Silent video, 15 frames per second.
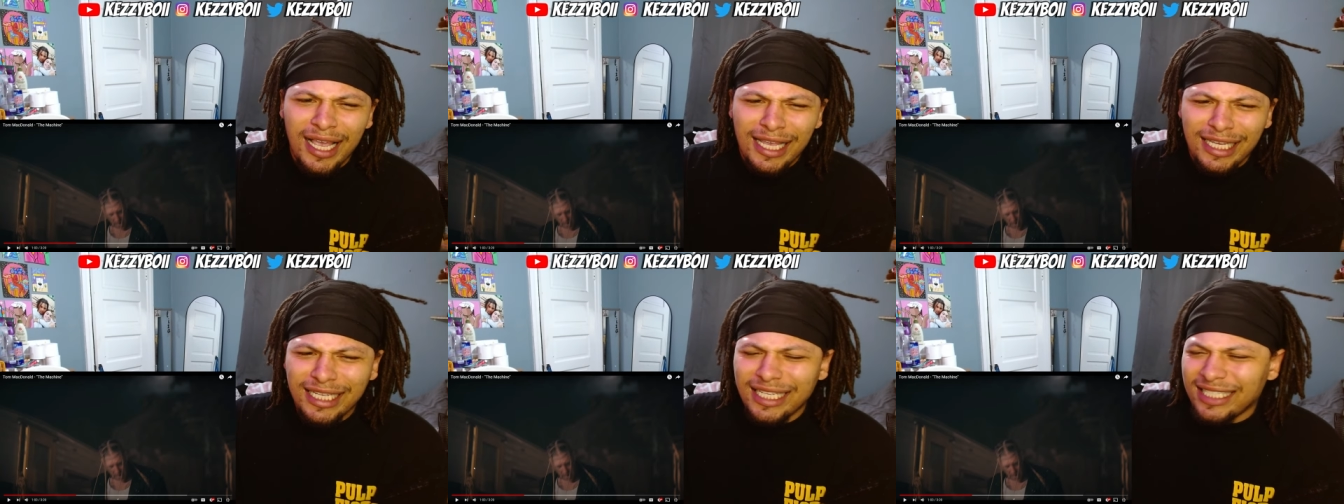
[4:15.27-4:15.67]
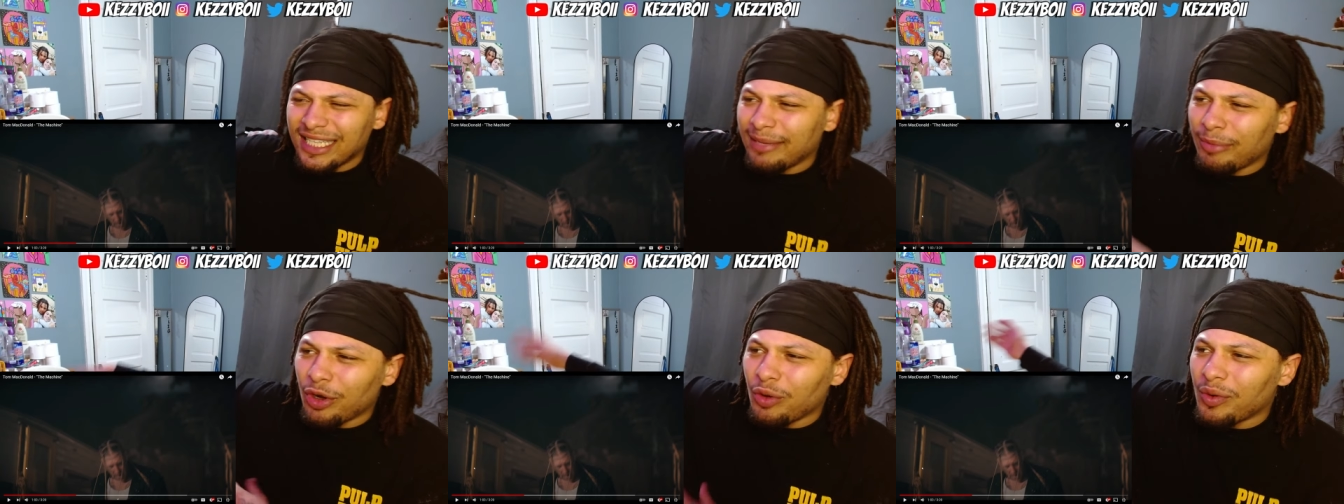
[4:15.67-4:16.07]
He gets in the
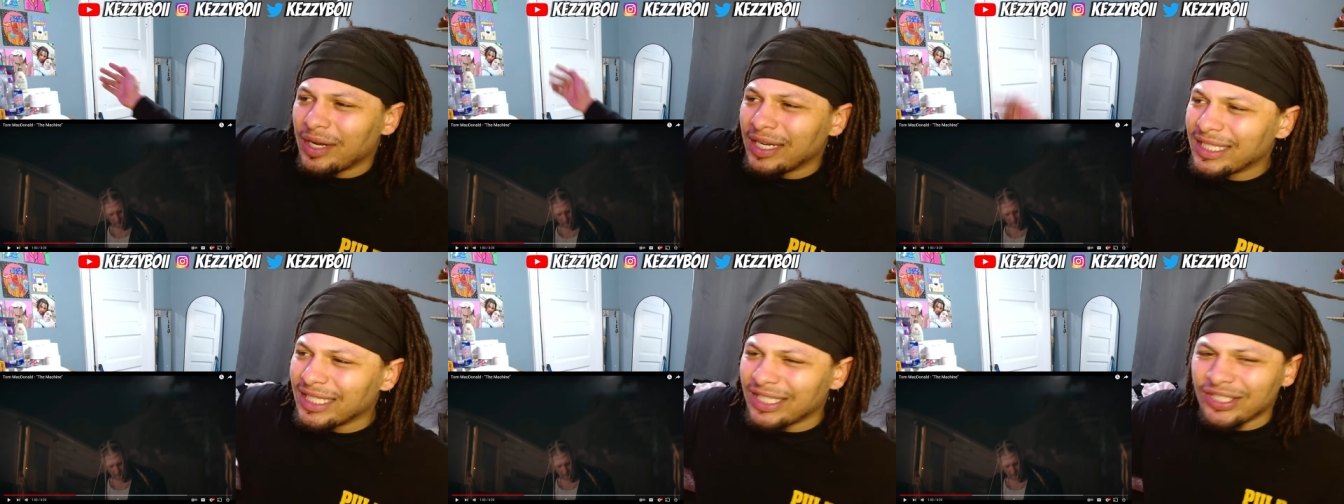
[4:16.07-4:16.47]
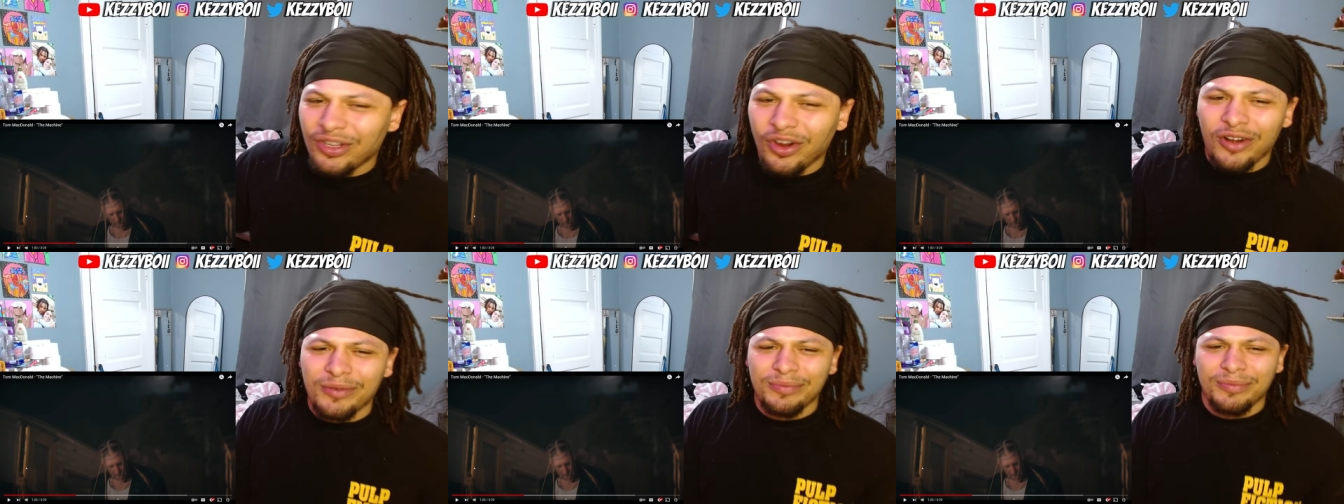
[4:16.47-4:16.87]
middle where he just
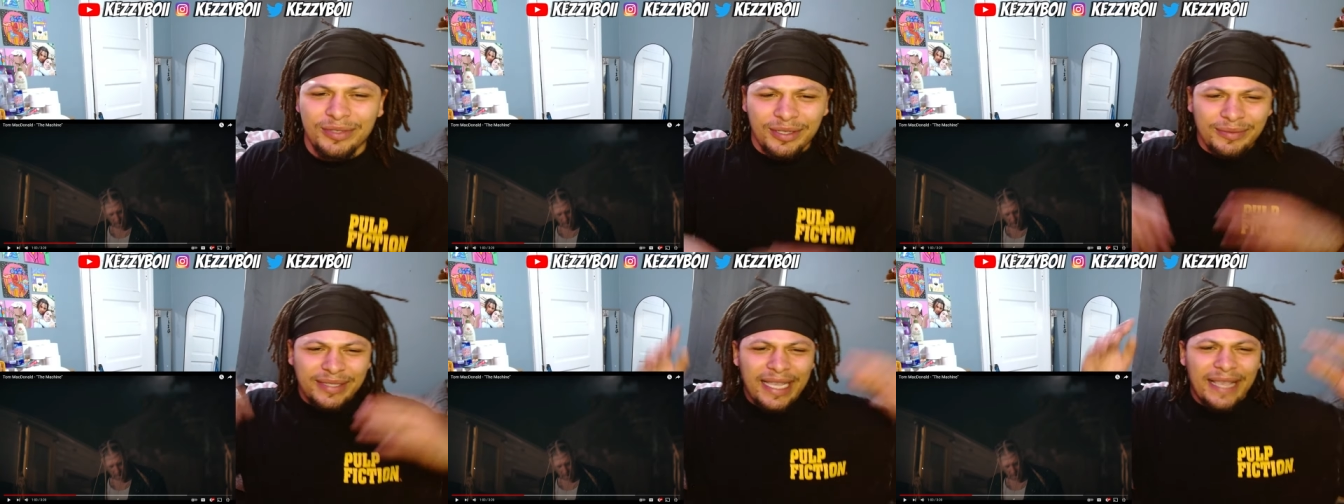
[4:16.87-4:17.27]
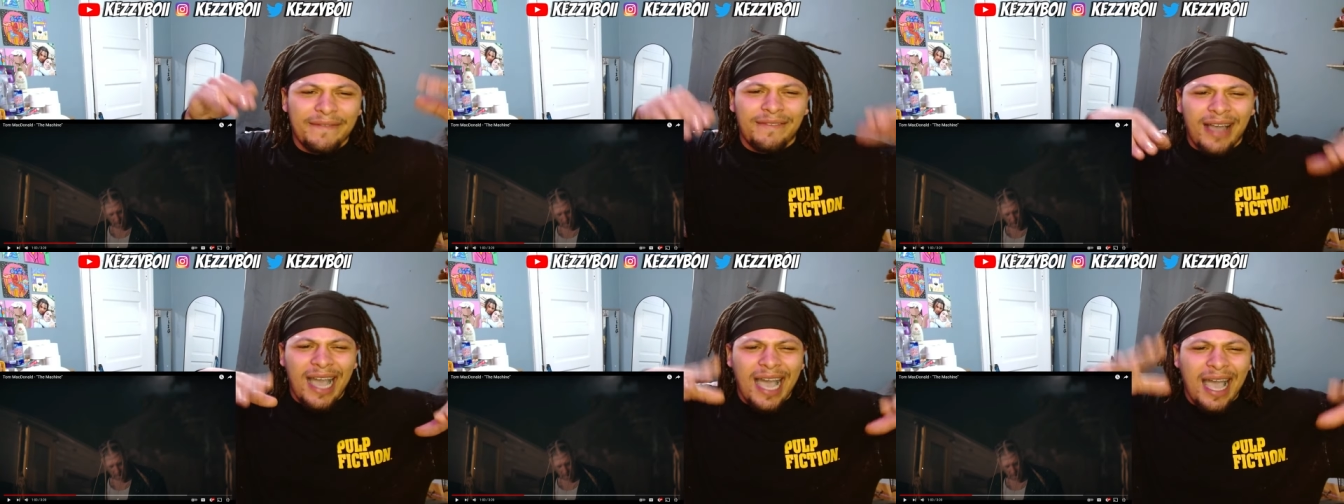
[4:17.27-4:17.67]
start, you know what I'm saying,
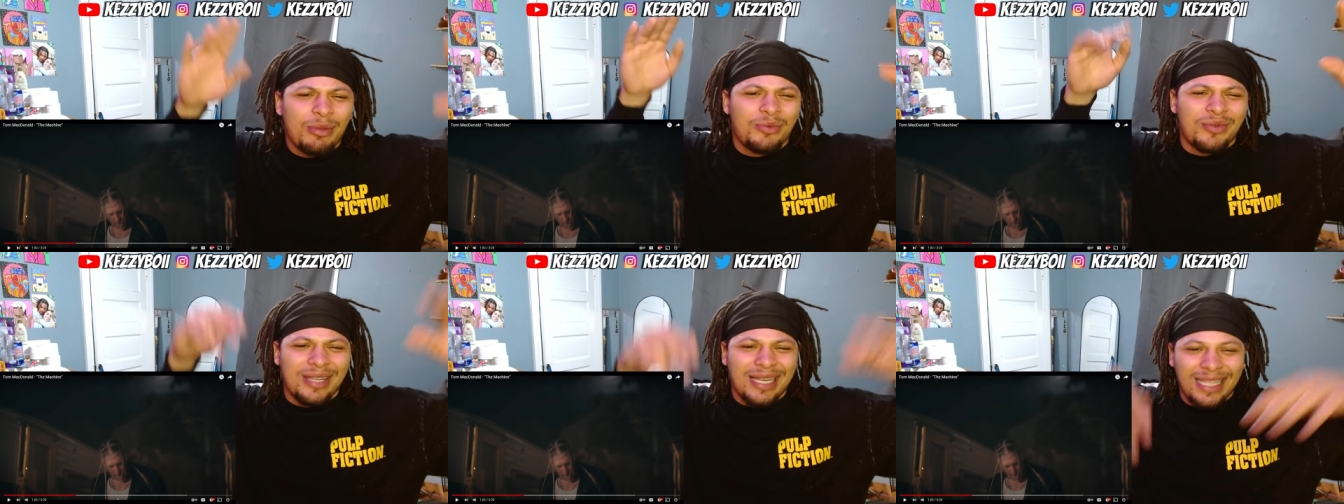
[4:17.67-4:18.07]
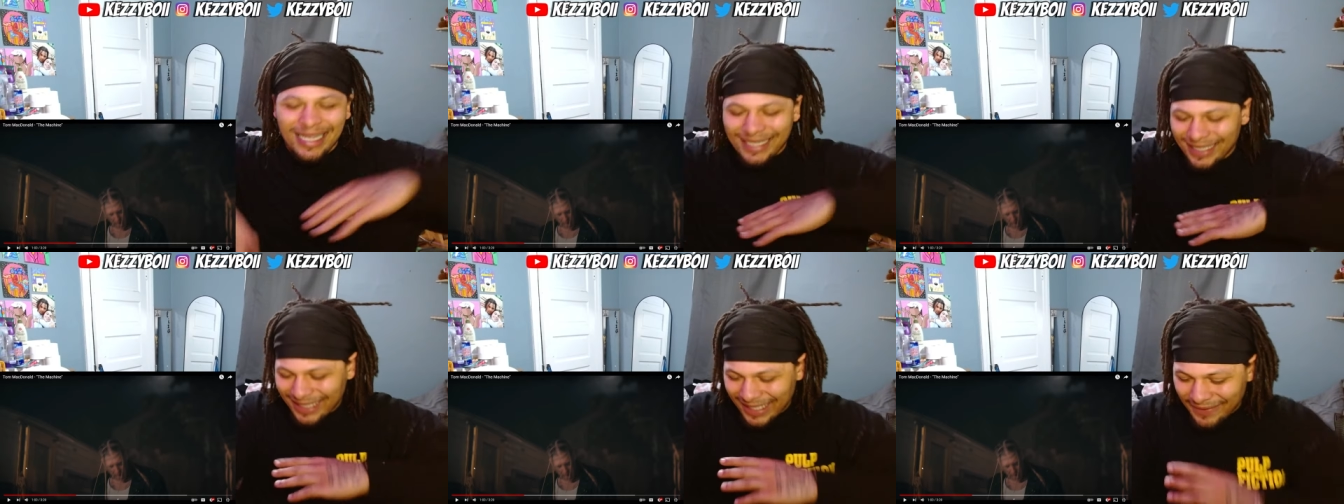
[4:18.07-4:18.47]
vibing with it. Like,
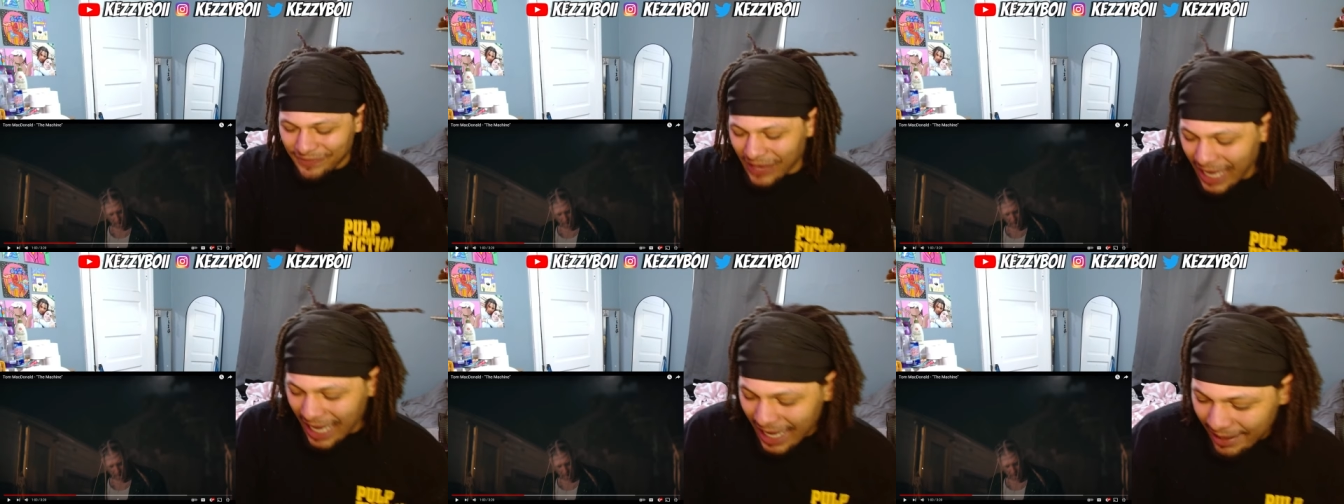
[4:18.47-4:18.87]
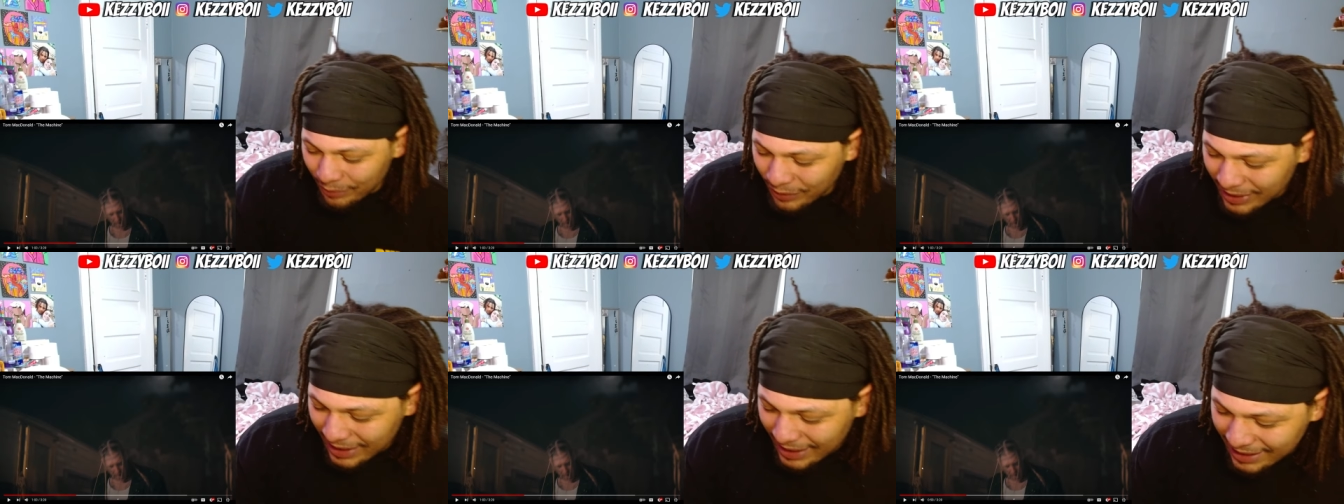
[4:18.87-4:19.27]
this the vibe
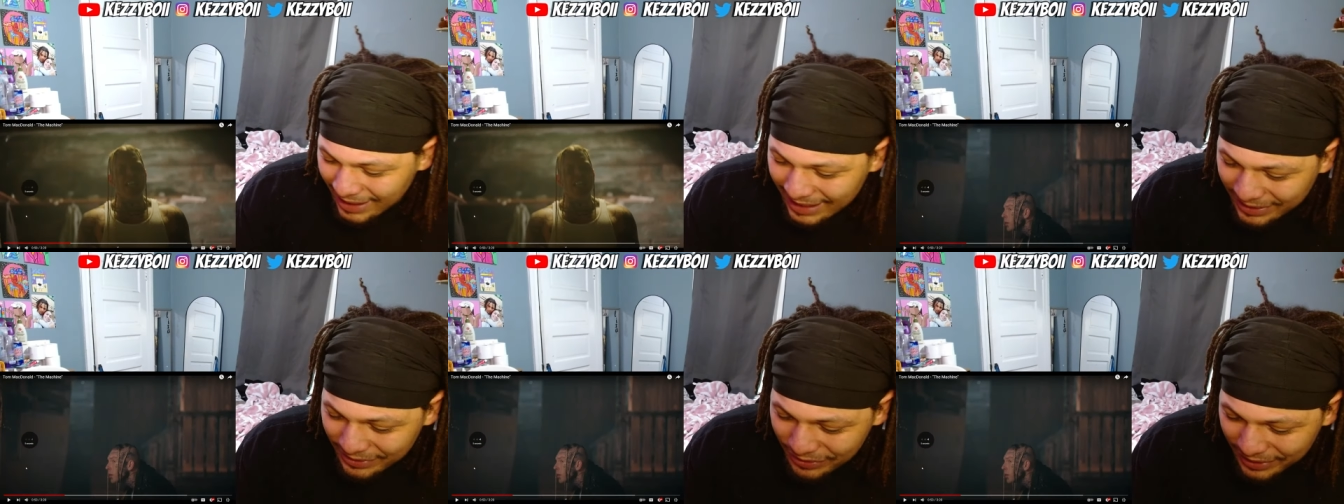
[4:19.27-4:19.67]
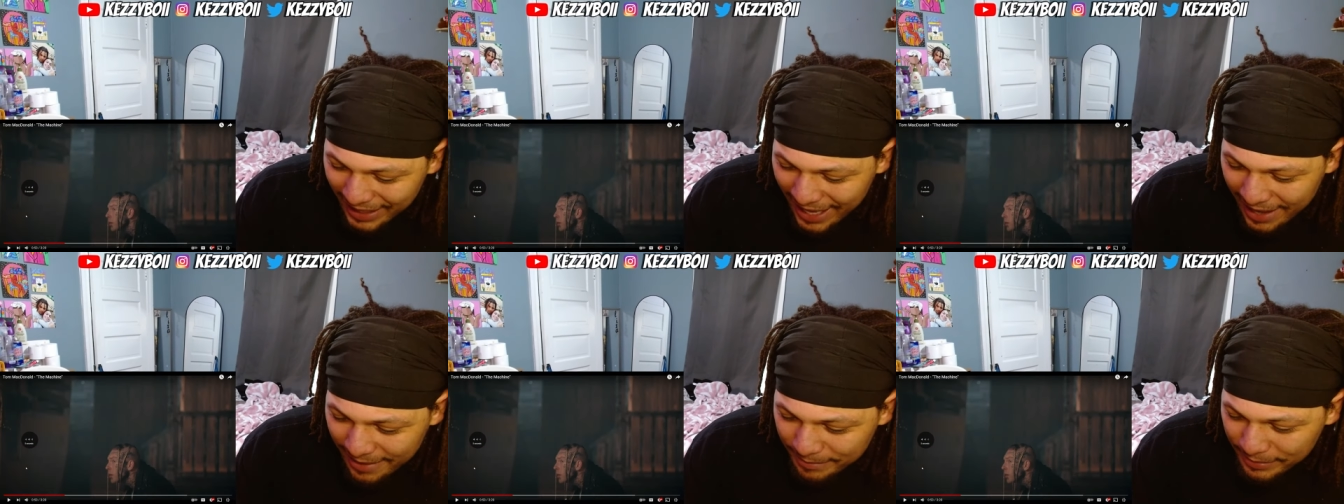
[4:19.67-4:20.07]
with it. Like, no
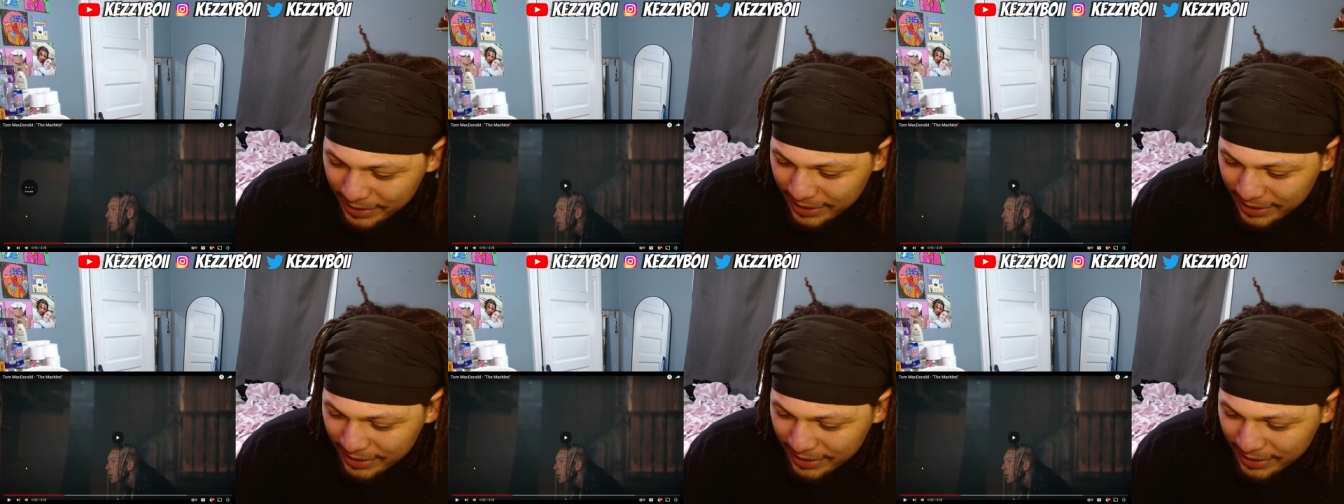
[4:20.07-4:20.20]
cap.